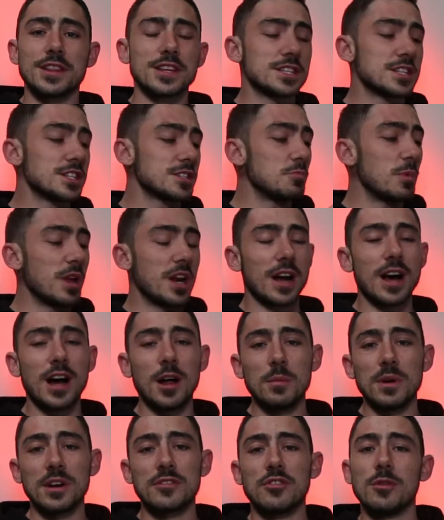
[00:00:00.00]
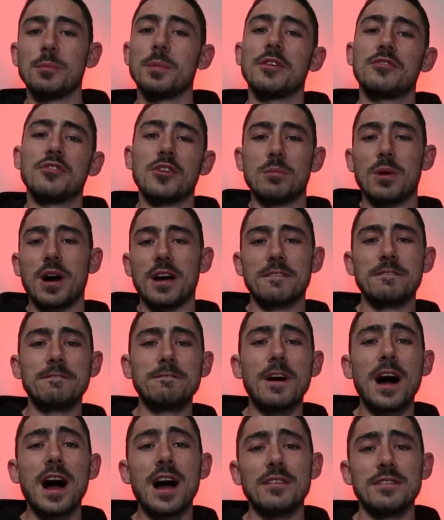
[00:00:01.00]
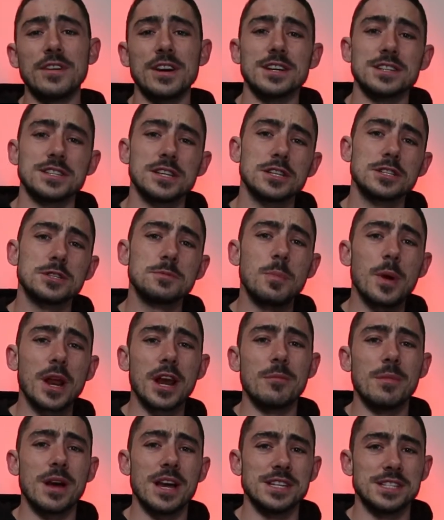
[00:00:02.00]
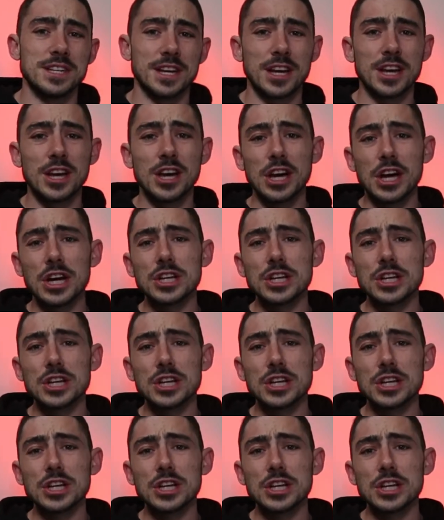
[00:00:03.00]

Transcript: This has been a helmet for me for about 5 years. It's been amazing.